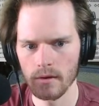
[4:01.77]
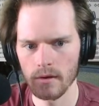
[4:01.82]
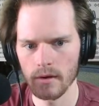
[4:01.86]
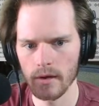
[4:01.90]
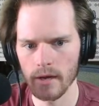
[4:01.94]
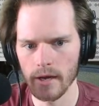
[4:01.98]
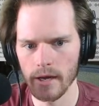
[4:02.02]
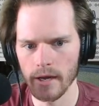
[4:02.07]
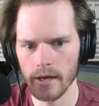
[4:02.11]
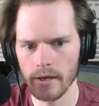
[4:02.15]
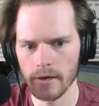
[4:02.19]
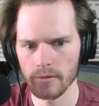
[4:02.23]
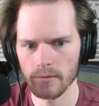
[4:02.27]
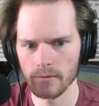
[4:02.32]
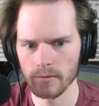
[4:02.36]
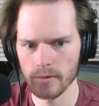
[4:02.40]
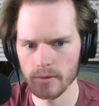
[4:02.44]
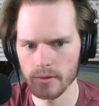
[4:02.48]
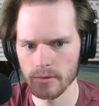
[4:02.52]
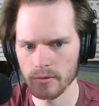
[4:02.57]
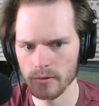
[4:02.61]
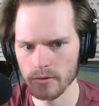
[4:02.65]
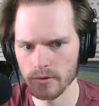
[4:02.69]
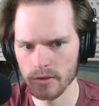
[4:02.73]
And
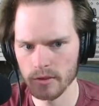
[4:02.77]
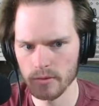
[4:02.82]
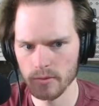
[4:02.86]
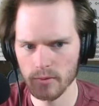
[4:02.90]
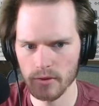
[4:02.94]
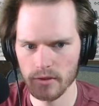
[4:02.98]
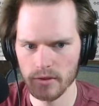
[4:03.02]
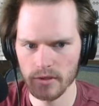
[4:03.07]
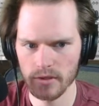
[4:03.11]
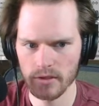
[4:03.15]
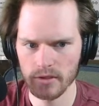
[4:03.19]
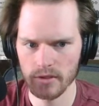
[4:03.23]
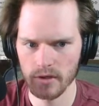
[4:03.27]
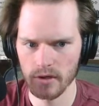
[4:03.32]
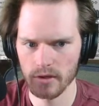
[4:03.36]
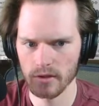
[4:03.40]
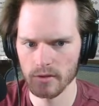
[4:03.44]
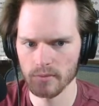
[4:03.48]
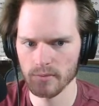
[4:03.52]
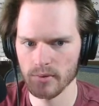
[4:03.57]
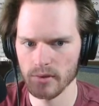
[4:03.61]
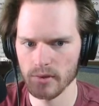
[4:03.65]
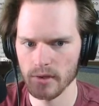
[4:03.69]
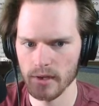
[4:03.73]
we will just put this
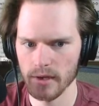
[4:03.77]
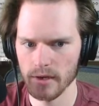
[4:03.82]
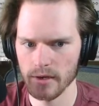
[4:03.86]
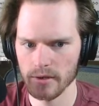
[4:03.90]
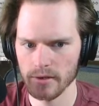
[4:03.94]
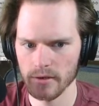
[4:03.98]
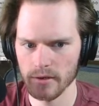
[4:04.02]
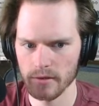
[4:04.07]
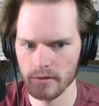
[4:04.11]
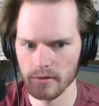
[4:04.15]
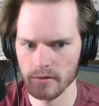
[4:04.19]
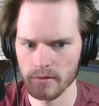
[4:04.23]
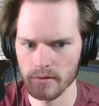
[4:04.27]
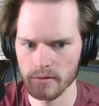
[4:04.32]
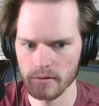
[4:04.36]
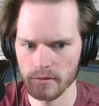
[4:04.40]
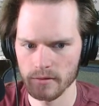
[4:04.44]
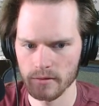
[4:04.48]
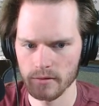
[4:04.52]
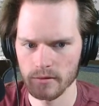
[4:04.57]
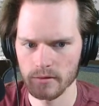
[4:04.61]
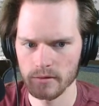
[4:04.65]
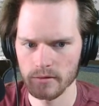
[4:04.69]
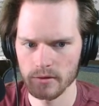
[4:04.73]
on the player
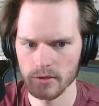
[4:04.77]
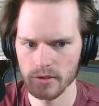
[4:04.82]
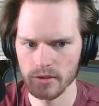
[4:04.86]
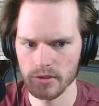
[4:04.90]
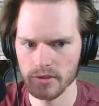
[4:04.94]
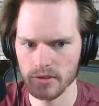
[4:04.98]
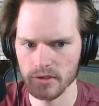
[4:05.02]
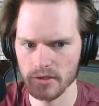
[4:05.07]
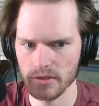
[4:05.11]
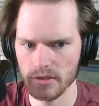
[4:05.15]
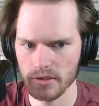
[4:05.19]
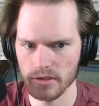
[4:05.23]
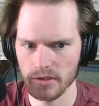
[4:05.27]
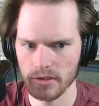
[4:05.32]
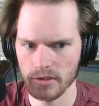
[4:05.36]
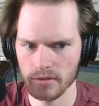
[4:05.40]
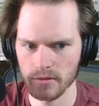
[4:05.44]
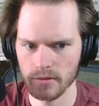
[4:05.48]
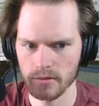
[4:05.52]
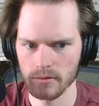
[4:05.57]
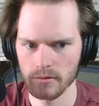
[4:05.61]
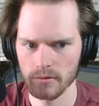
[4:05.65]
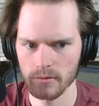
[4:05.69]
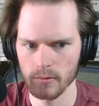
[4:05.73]
just to
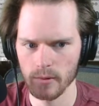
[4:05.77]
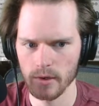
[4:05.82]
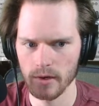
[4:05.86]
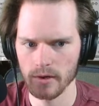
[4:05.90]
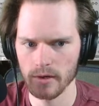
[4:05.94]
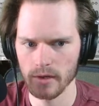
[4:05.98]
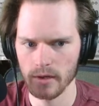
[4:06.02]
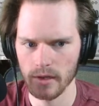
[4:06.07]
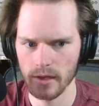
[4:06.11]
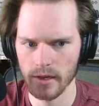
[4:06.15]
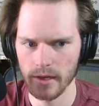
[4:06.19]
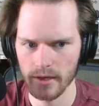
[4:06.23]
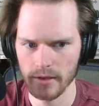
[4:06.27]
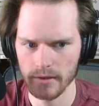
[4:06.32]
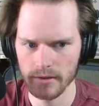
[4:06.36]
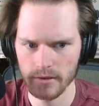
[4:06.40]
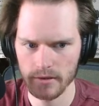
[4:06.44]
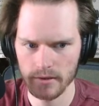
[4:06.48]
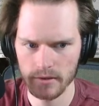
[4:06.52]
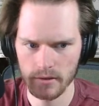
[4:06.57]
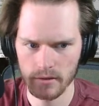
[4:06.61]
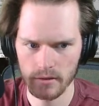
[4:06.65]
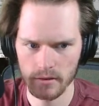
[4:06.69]
see where it lands.